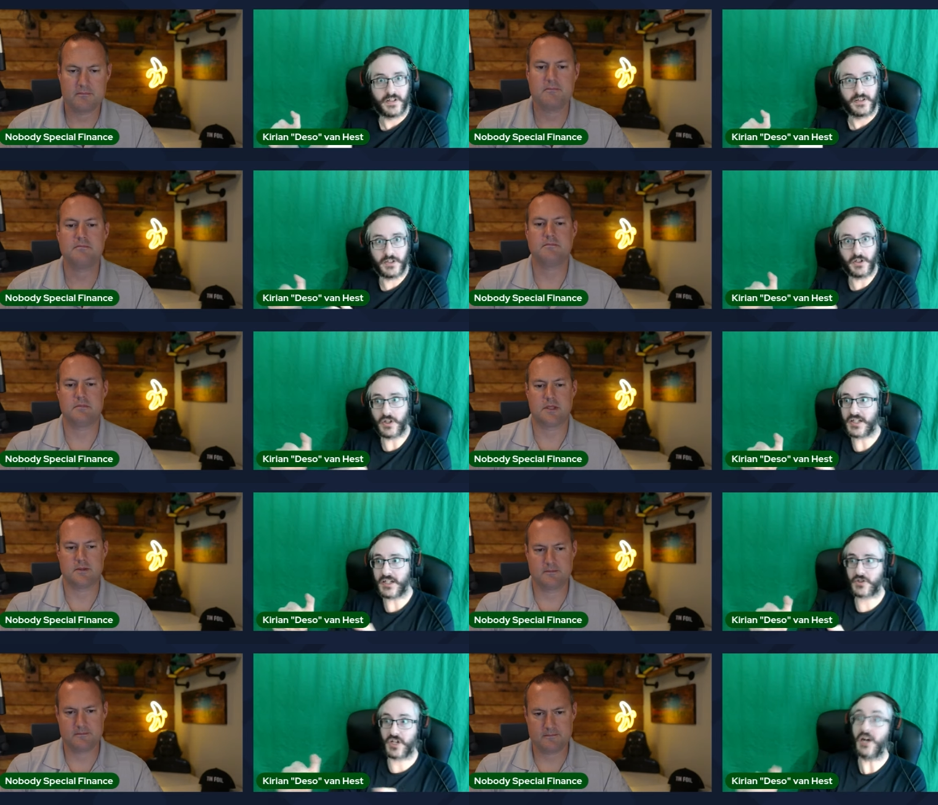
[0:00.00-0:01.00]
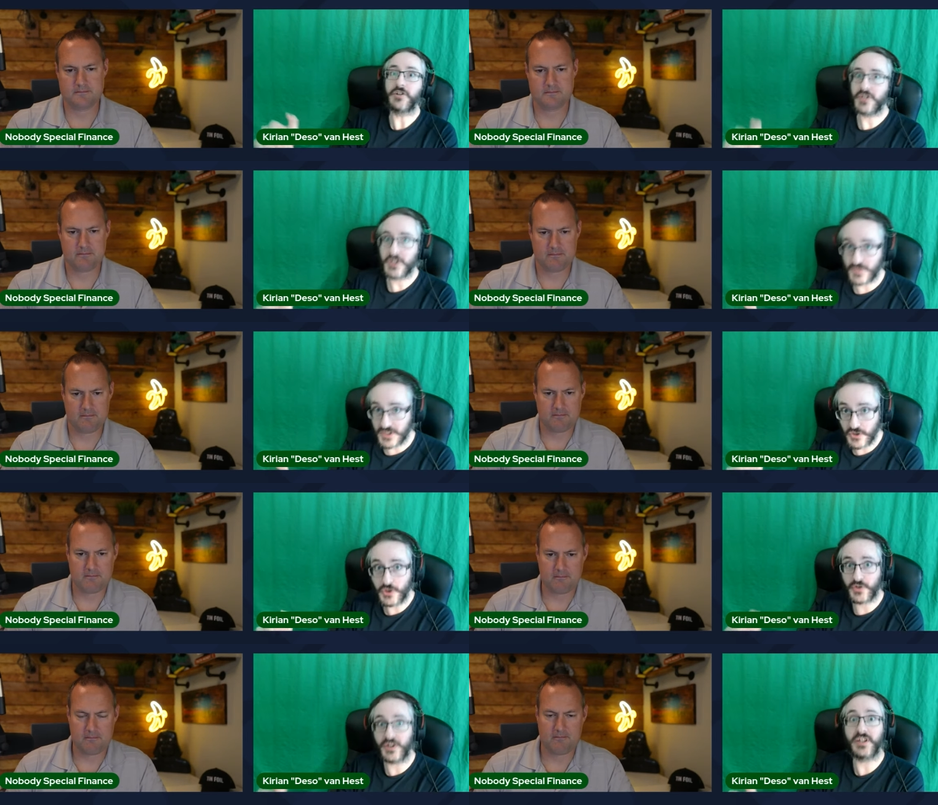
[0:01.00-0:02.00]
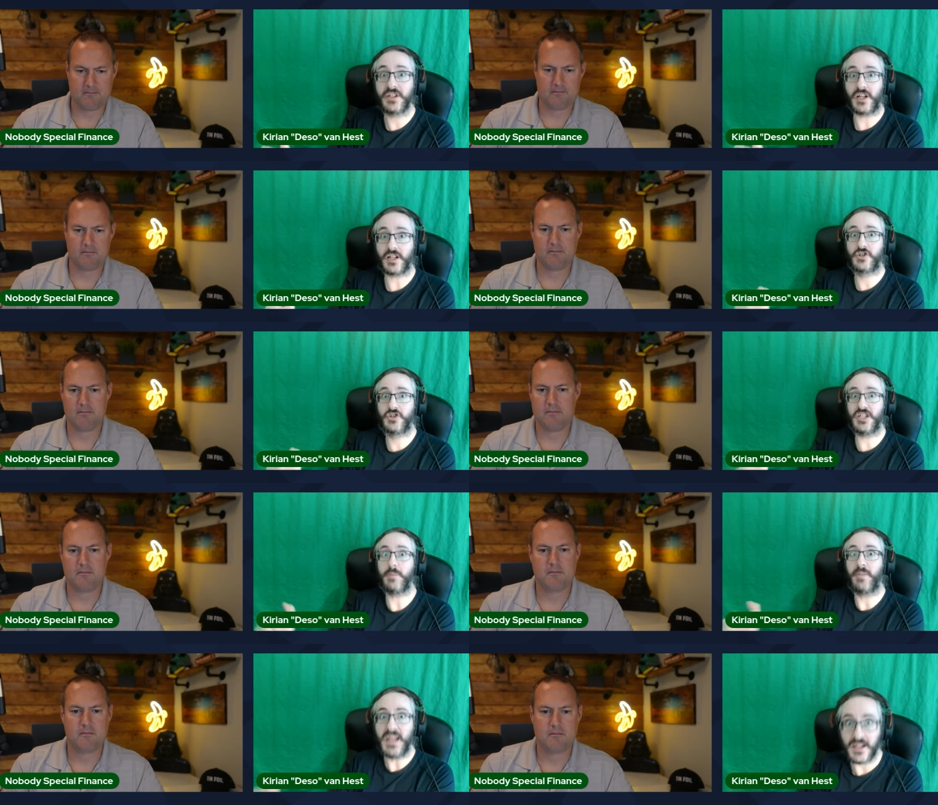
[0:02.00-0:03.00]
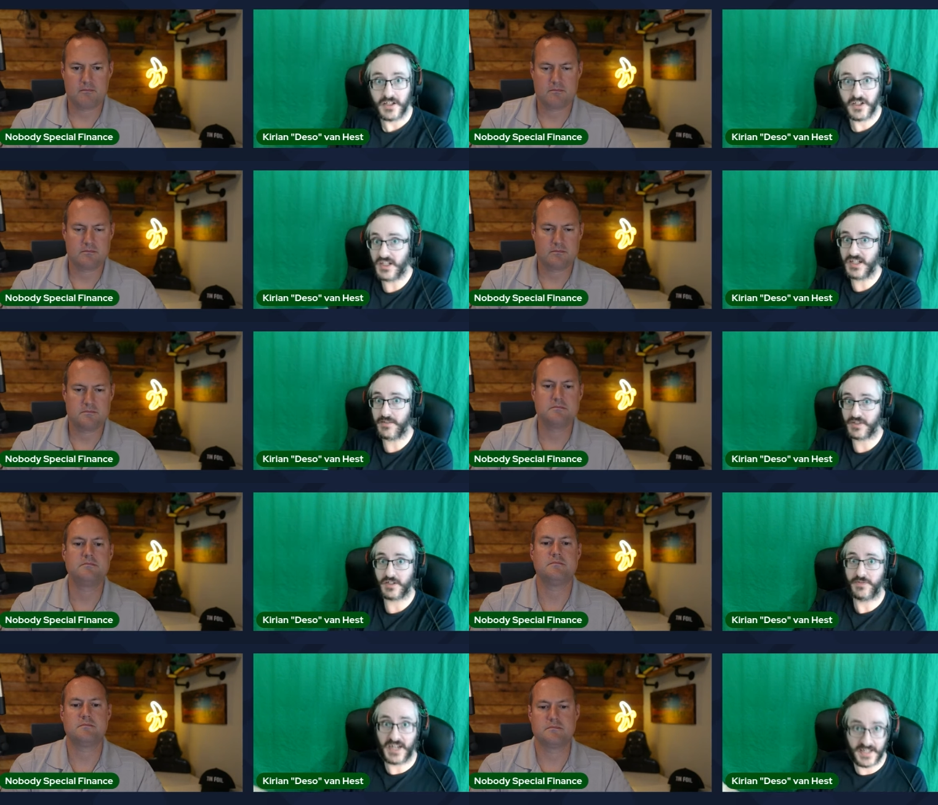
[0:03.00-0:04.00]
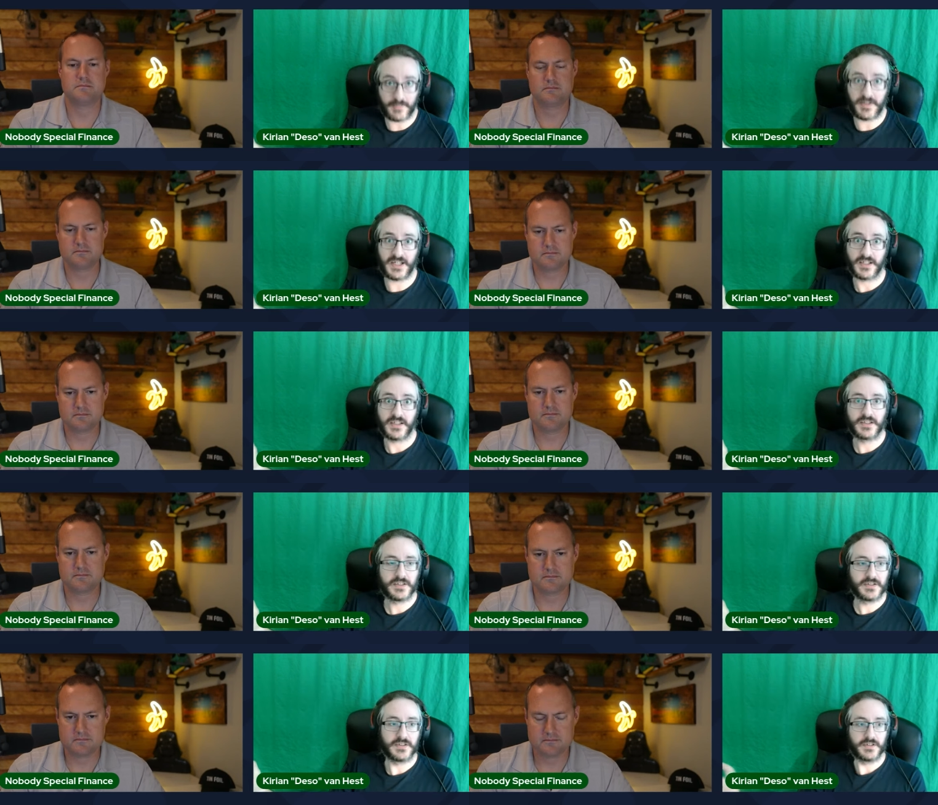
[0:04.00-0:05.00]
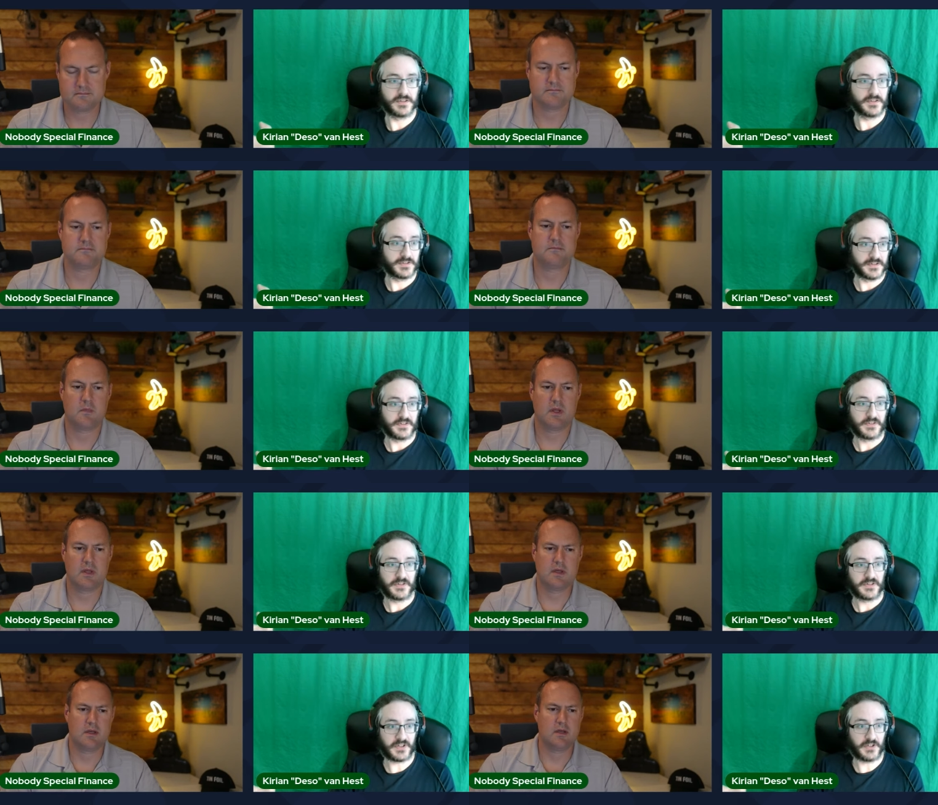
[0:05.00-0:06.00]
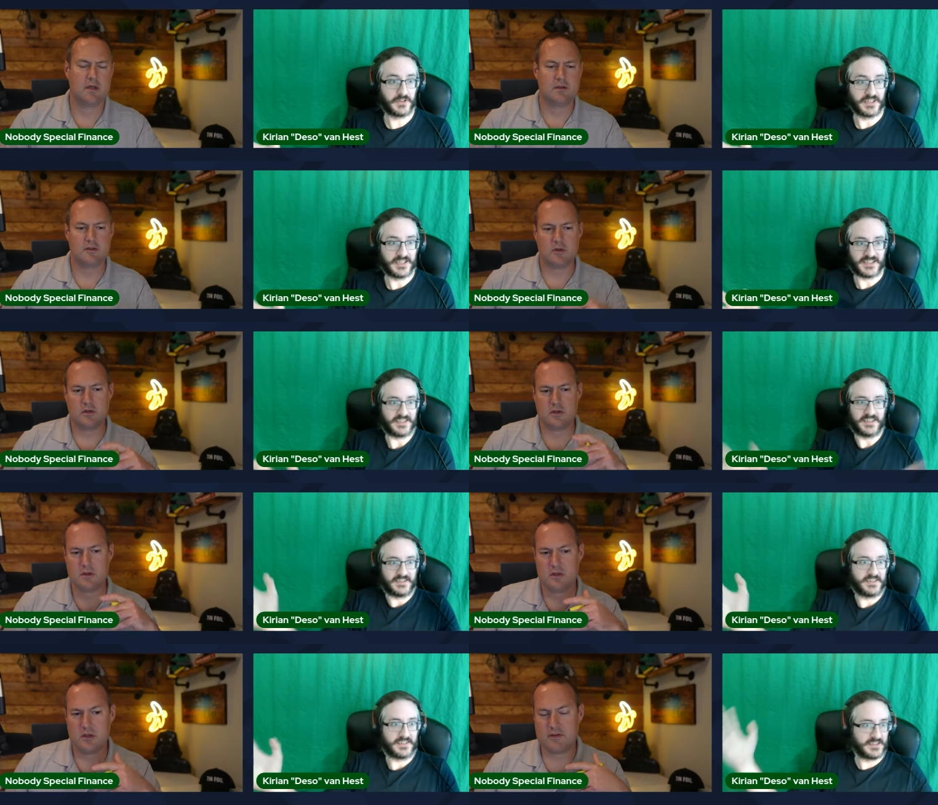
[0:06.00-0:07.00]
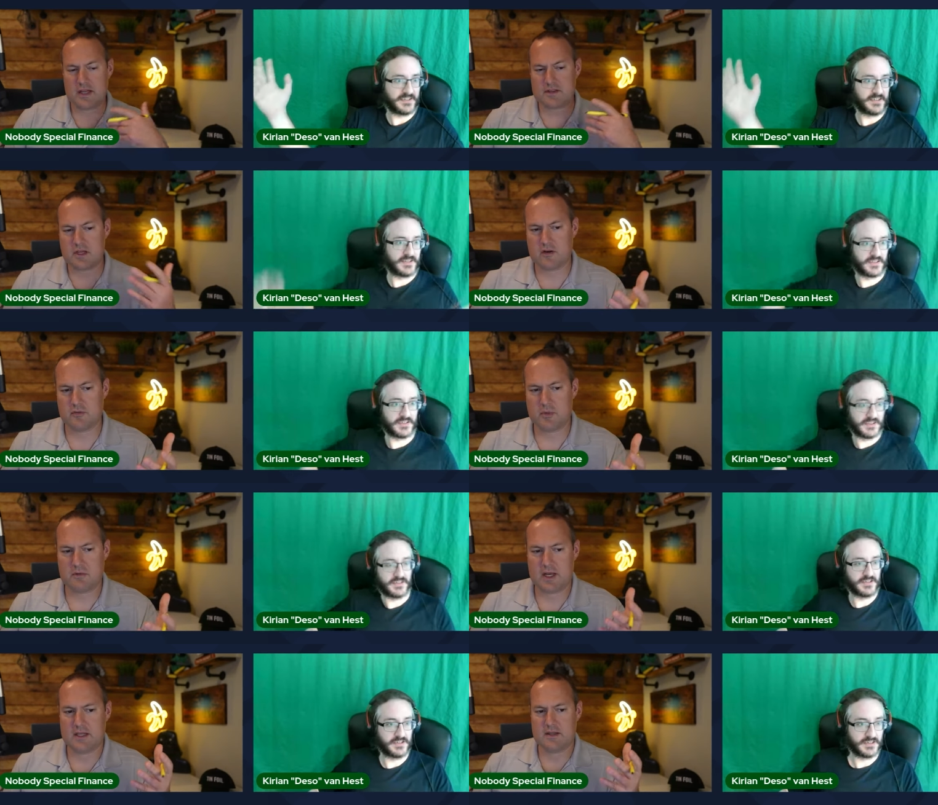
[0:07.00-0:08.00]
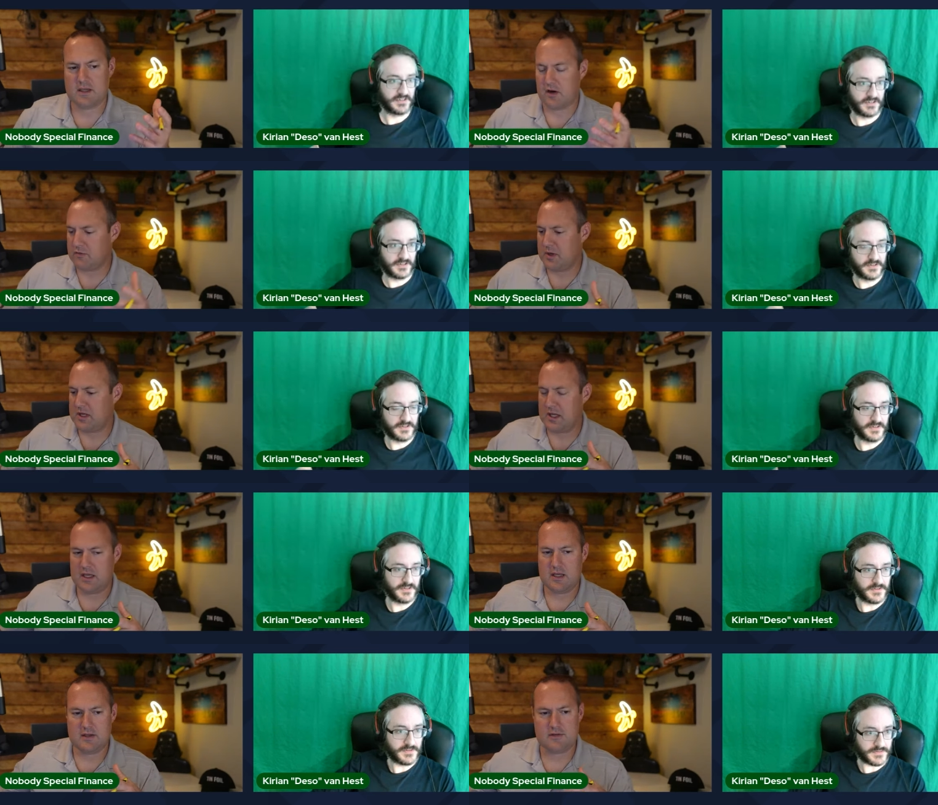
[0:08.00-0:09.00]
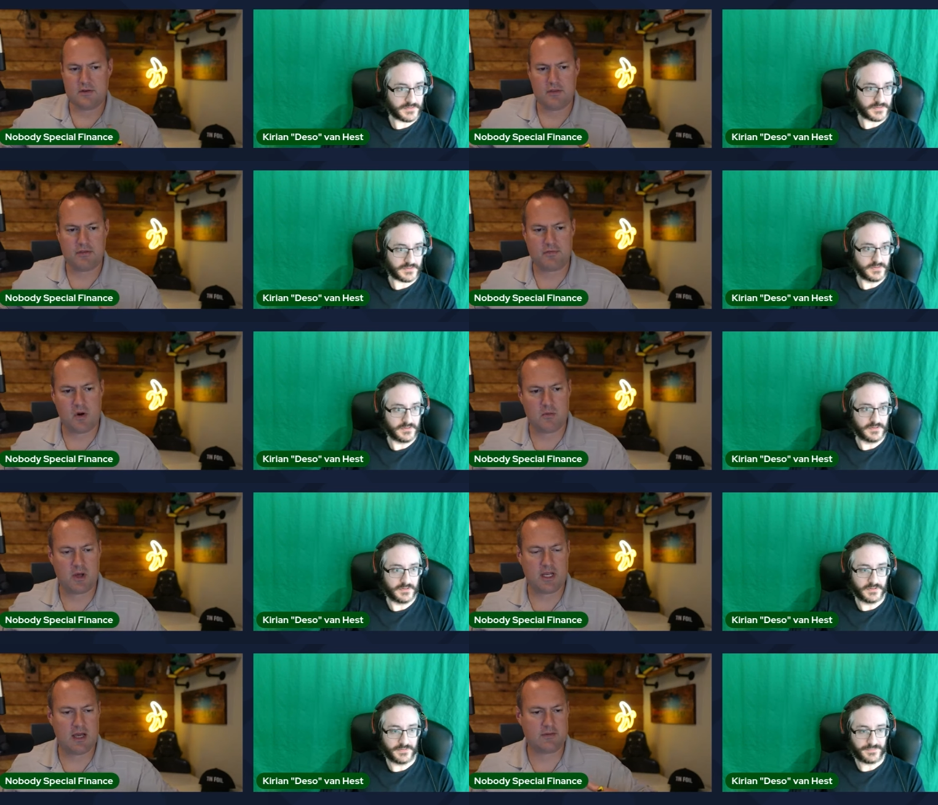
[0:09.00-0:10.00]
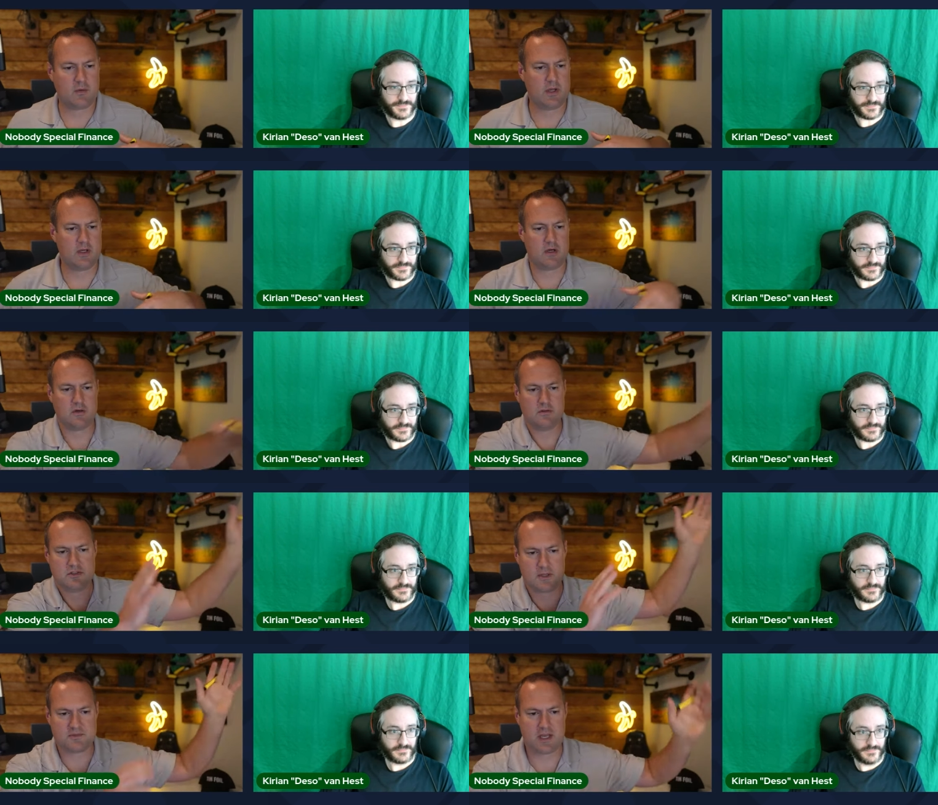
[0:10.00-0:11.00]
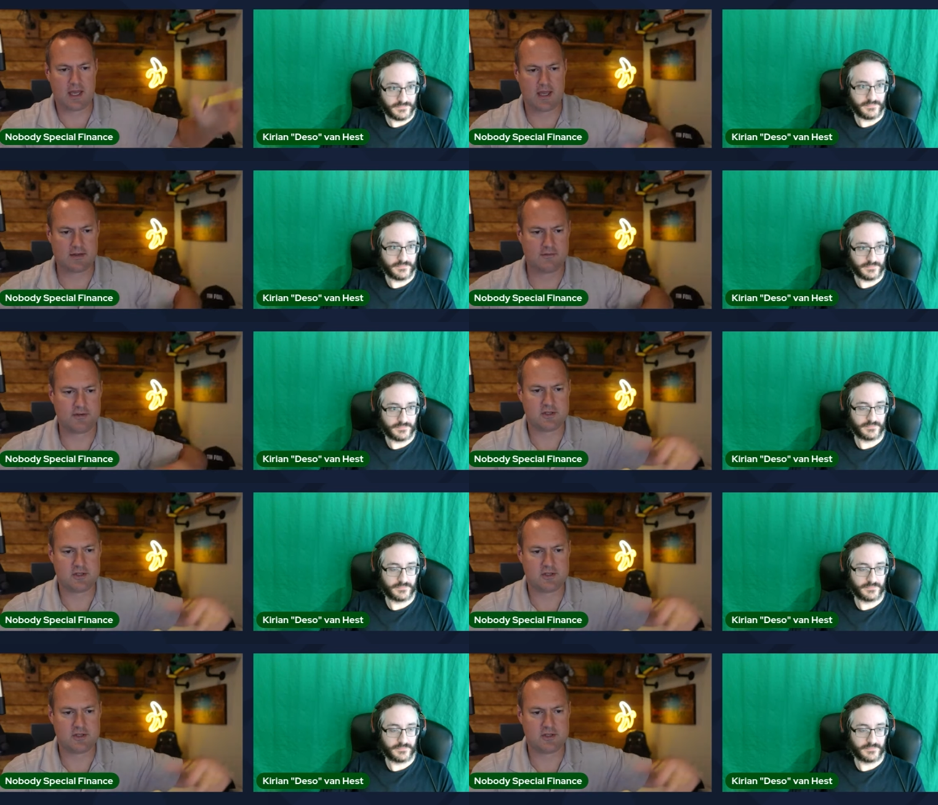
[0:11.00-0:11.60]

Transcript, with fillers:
Speaker 1: You look at countries with two trillion dollars GDP, you're not even going to find that many.
Speaker 2: So, so you've got the government, right? The government is throwing money out the window: Chips Act, Inflation